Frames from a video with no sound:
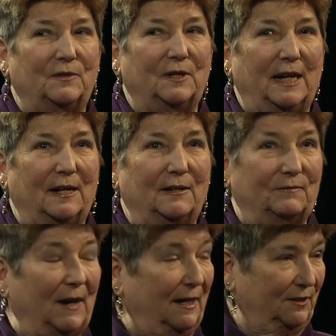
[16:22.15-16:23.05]
And in
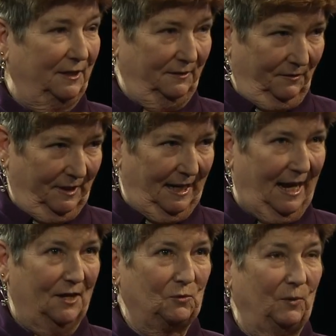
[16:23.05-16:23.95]
fact,
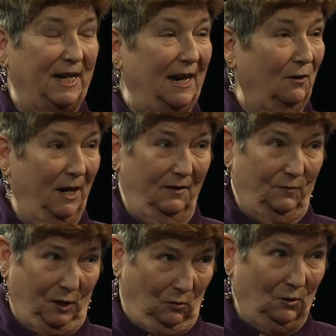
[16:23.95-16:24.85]
as we now have
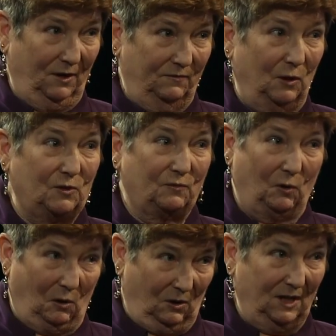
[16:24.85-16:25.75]
recorded votes
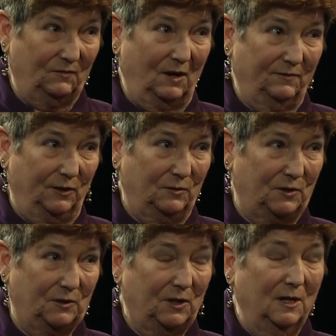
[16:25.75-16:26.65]
for all of our
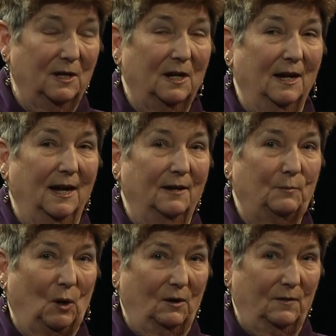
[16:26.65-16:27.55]
votes, and
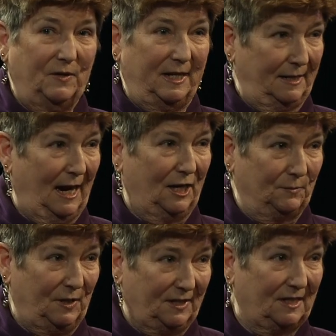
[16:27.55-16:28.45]
part of the
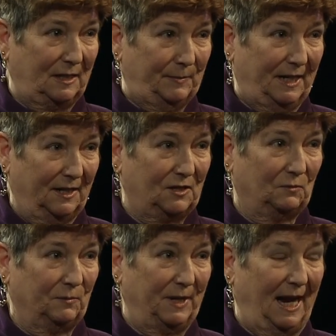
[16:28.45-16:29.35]
attachments to the minutes
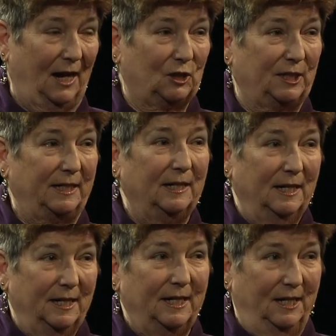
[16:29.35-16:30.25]
will be actually
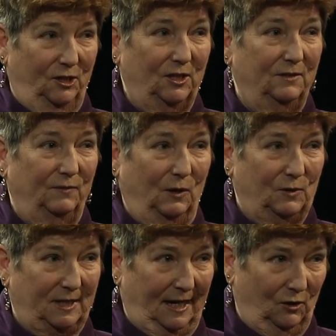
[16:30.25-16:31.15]
each of the
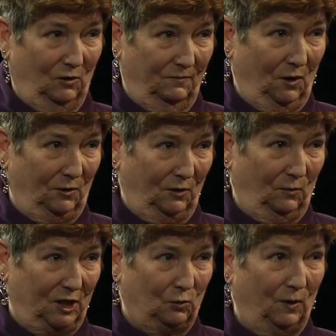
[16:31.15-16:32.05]
votes and who voted
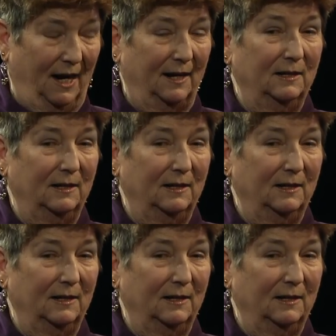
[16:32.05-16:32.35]
which way,